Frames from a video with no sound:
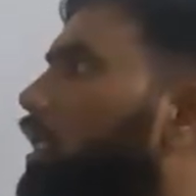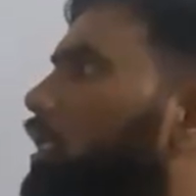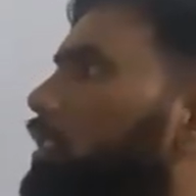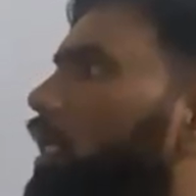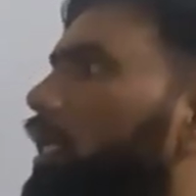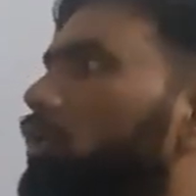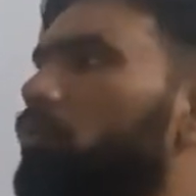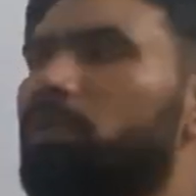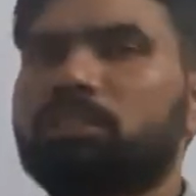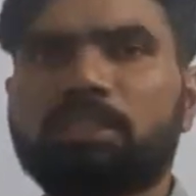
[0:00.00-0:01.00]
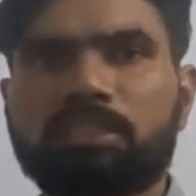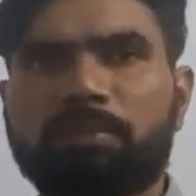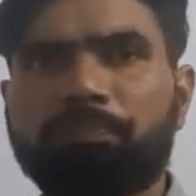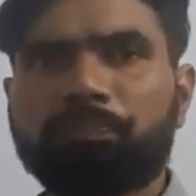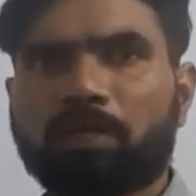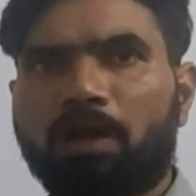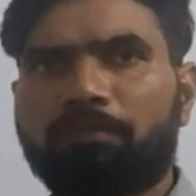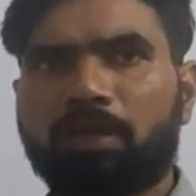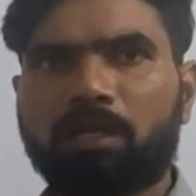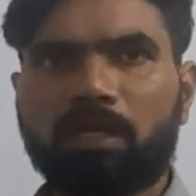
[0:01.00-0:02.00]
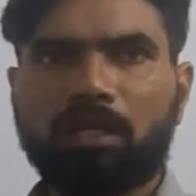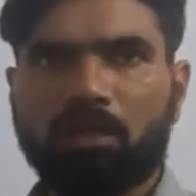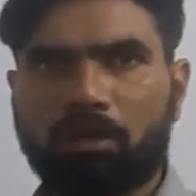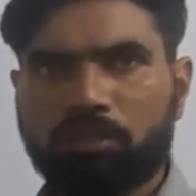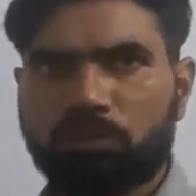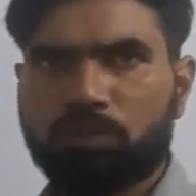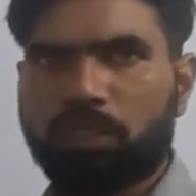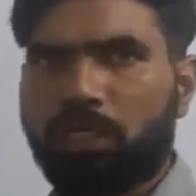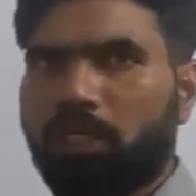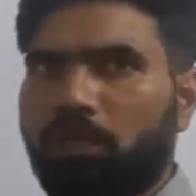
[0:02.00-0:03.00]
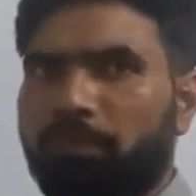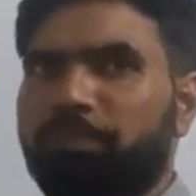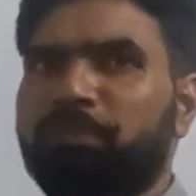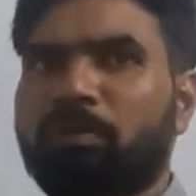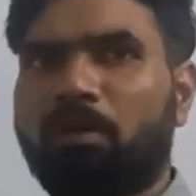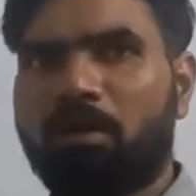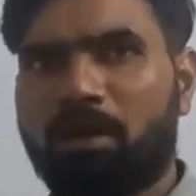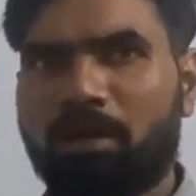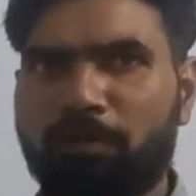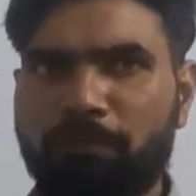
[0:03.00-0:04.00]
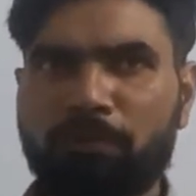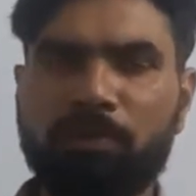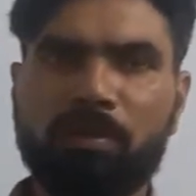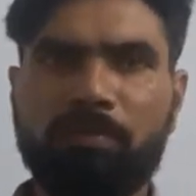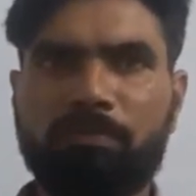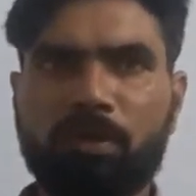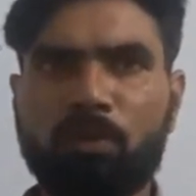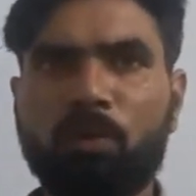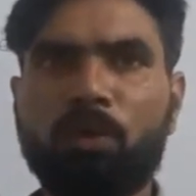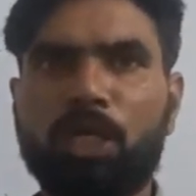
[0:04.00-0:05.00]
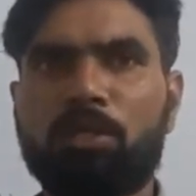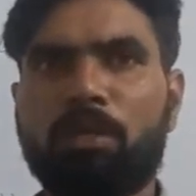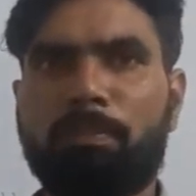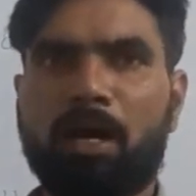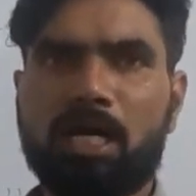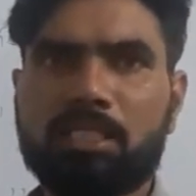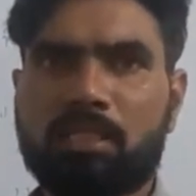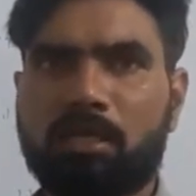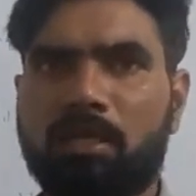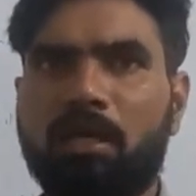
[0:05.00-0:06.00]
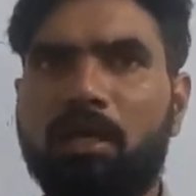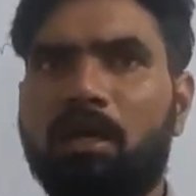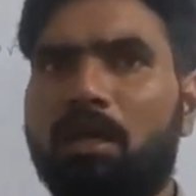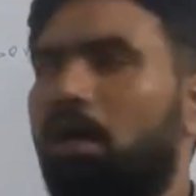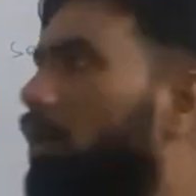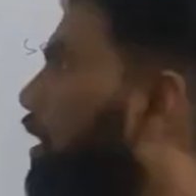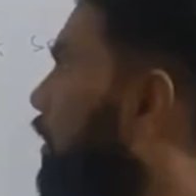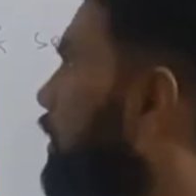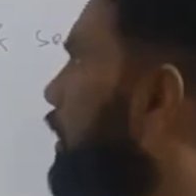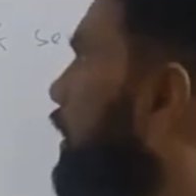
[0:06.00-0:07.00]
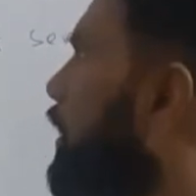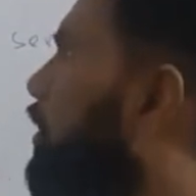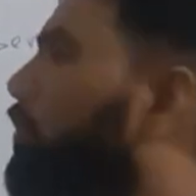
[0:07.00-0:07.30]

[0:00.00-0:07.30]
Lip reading: the economic system of a country or a society, or if we go into the past, the economic